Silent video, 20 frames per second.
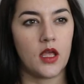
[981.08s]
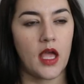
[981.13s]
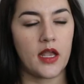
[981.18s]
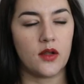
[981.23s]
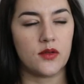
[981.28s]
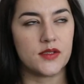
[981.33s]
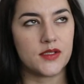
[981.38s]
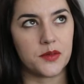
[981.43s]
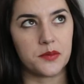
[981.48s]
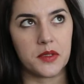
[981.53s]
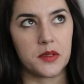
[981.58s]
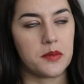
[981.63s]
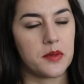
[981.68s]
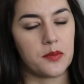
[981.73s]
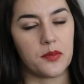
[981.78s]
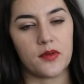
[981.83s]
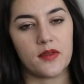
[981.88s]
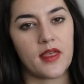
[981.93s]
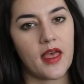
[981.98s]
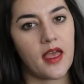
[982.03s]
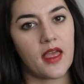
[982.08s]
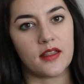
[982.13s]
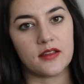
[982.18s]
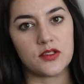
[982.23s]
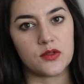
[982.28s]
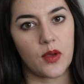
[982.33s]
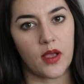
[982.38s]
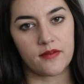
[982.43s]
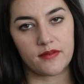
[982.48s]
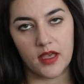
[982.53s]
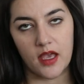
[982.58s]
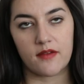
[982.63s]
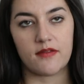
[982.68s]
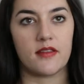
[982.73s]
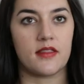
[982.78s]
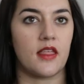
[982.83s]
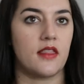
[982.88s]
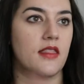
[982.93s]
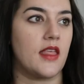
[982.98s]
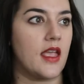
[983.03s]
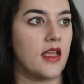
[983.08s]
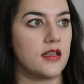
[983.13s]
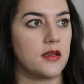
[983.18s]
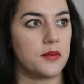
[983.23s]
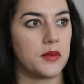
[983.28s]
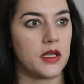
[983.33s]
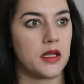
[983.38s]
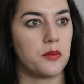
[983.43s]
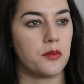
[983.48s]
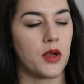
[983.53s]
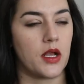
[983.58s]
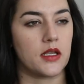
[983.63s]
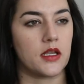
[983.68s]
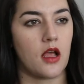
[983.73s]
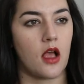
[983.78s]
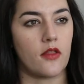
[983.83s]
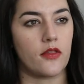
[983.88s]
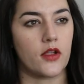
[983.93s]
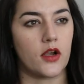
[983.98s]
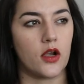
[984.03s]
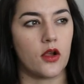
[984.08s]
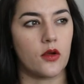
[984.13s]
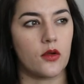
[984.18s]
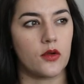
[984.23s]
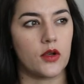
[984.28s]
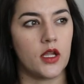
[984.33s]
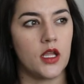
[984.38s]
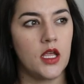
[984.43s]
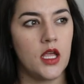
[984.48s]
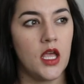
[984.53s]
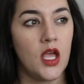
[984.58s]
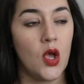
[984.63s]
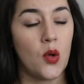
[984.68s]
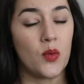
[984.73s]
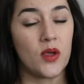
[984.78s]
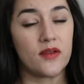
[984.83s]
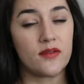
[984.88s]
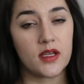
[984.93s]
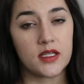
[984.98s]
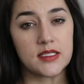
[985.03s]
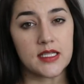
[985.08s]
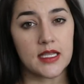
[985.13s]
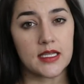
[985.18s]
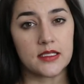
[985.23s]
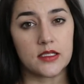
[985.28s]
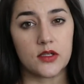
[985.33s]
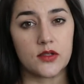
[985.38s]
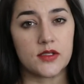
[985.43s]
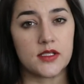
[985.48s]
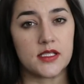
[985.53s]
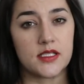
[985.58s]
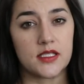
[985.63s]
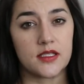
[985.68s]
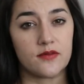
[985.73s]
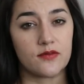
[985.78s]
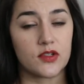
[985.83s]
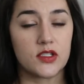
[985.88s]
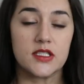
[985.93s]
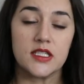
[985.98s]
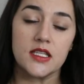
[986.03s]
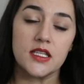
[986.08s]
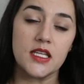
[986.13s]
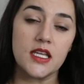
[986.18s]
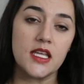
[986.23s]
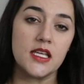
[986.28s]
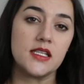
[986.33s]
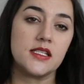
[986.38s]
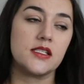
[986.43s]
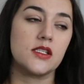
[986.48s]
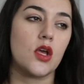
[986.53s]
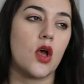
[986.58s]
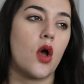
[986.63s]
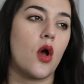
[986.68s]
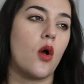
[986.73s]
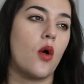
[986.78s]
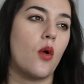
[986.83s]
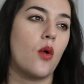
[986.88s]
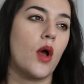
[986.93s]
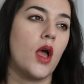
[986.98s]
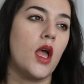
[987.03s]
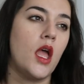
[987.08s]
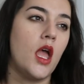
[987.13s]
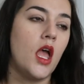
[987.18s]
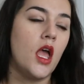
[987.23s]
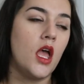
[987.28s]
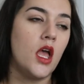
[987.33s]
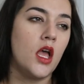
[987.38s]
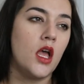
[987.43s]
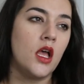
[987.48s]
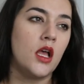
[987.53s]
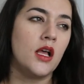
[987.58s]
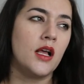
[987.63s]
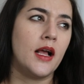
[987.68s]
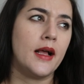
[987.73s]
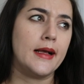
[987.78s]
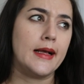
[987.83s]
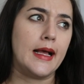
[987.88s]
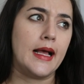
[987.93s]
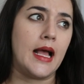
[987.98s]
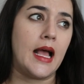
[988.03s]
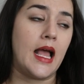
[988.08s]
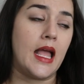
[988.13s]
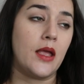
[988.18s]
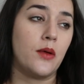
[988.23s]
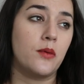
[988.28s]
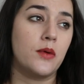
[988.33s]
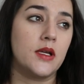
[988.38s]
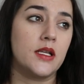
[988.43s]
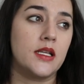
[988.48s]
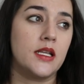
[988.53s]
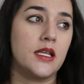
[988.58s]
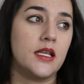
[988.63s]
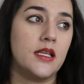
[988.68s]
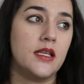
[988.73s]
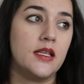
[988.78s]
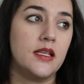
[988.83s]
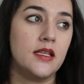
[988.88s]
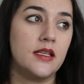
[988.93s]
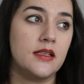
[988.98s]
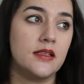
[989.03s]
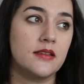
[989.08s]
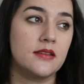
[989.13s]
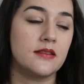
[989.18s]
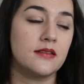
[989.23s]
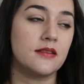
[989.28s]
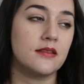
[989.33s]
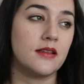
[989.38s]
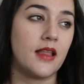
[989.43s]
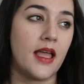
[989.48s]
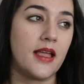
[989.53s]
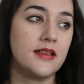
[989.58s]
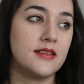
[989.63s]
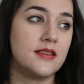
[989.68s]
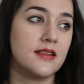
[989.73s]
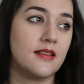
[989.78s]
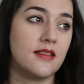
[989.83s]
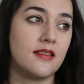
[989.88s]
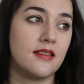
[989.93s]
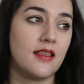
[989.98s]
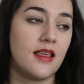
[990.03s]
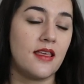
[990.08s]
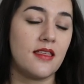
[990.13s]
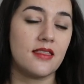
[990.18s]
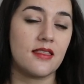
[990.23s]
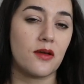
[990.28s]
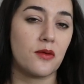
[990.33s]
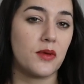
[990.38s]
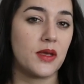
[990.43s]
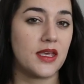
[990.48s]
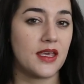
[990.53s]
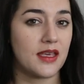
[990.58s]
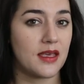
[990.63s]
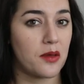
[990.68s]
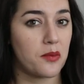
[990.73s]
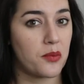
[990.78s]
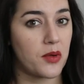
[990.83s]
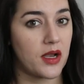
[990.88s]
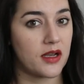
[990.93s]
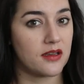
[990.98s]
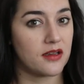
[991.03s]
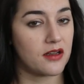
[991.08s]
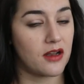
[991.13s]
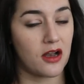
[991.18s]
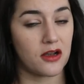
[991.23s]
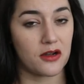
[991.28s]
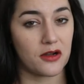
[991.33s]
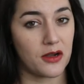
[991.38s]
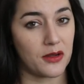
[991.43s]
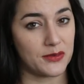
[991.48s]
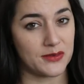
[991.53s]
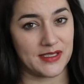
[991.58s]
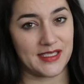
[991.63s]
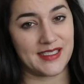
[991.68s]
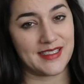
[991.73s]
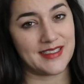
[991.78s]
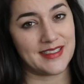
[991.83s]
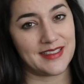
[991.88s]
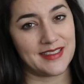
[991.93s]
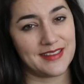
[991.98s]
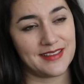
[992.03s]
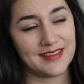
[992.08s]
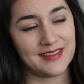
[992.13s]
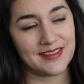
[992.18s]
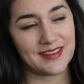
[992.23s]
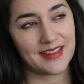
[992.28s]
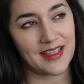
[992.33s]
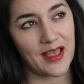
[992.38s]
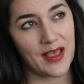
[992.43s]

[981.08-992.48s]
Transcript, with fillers: I know so many people that do IVF and then they end up getting pregnant on their own. We have undiagnosed infertility, so I would like to think that we could get pregnant on our own still.